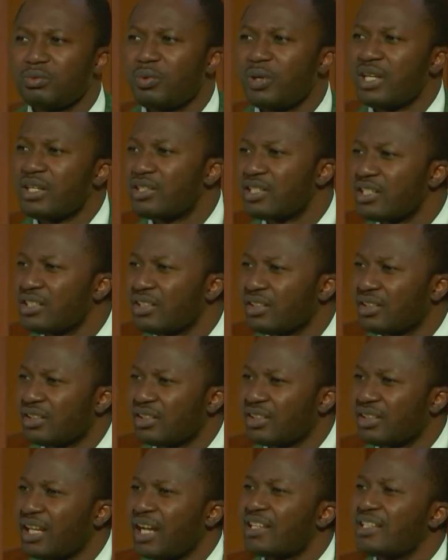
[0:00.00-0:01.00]

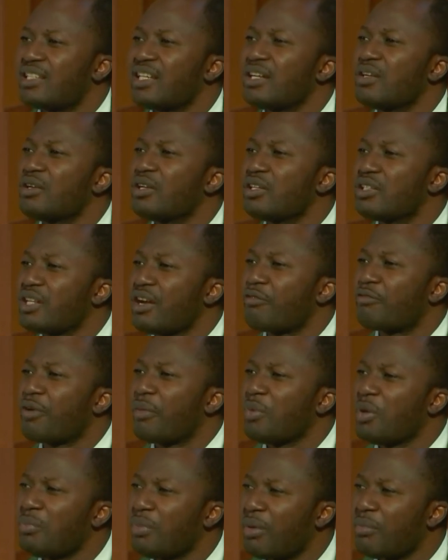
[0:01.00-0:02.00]
waiting that they, their
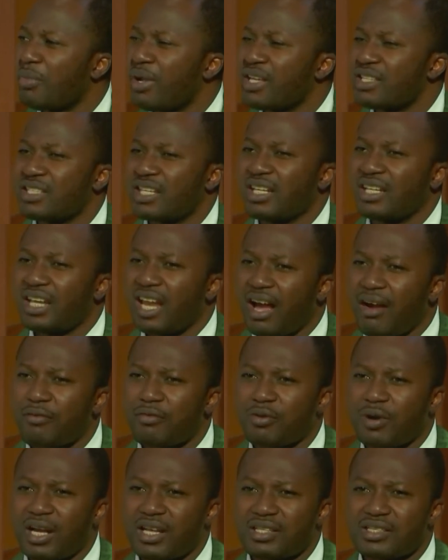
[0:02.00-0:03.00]
family members and
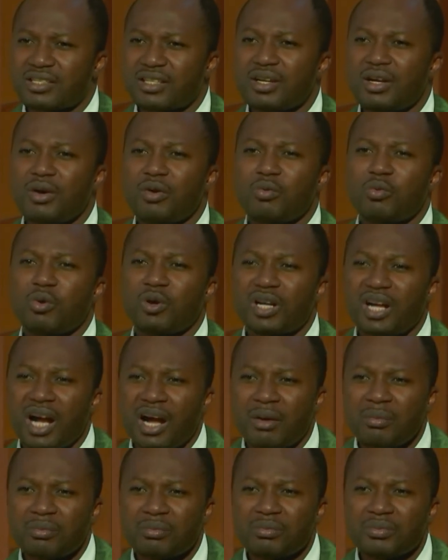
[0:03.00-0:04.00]
loved ones will
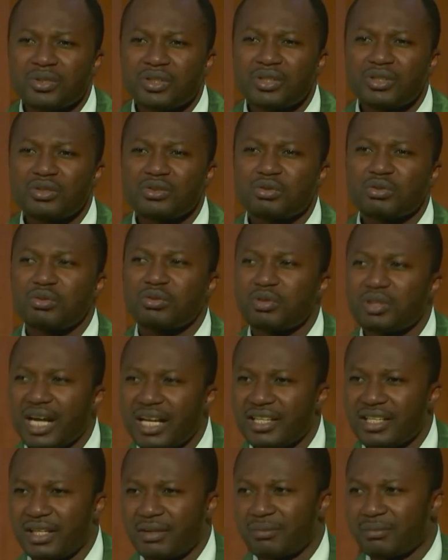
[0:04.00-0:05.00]
come to look
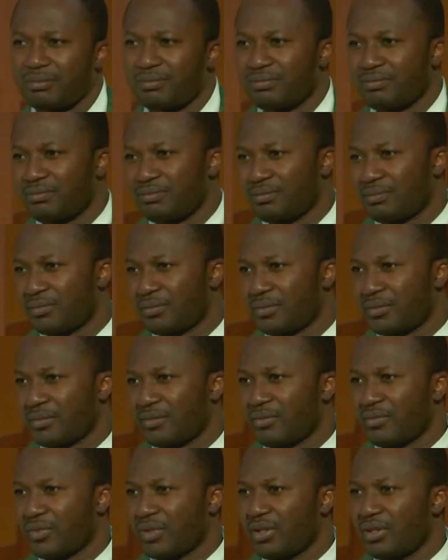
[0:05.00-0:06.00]
at them.
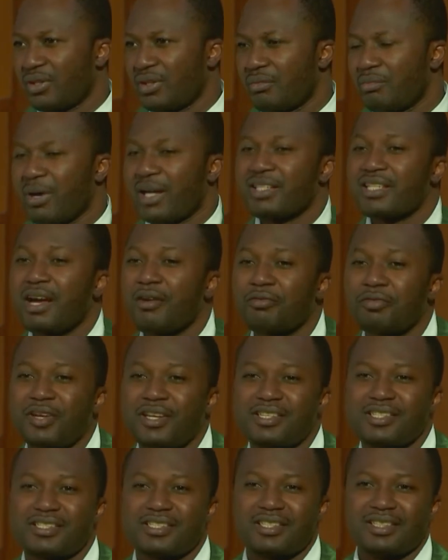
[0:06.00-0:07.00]
My dear
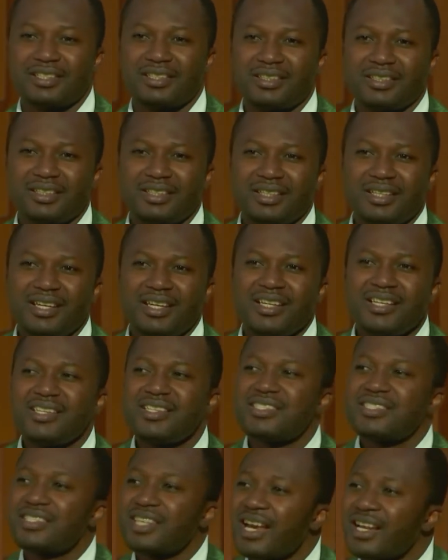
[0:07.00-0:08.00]
friends,
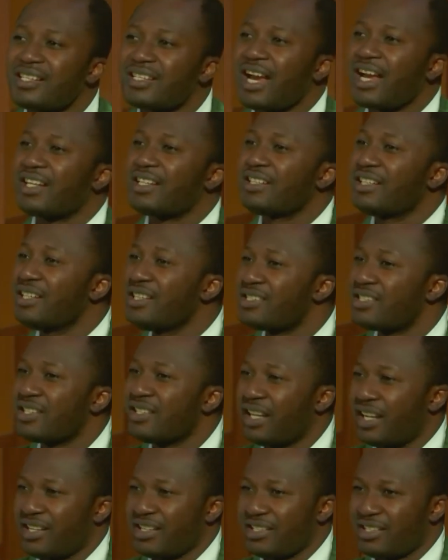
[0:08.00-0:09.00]
in such an
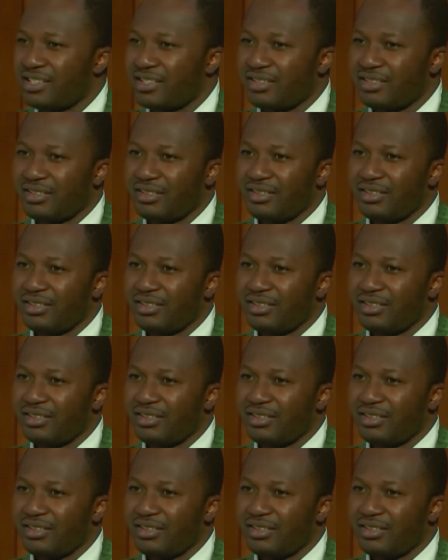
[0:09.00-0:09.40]
incident,